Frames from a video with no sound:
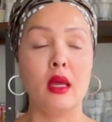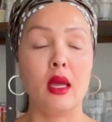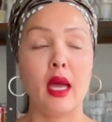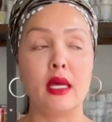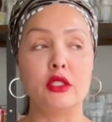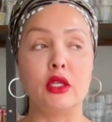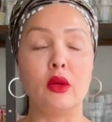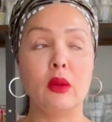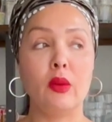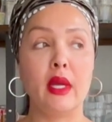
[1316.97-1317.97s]
had to go
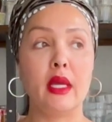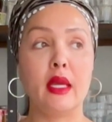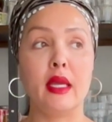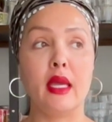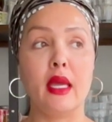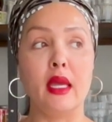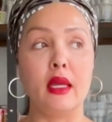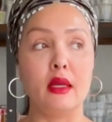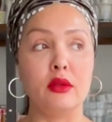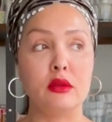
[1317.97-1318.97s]
away
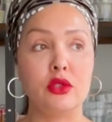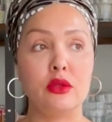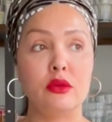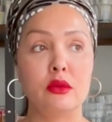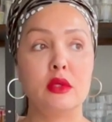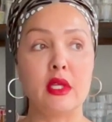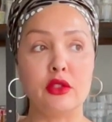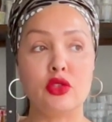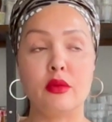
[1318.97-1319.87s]
and center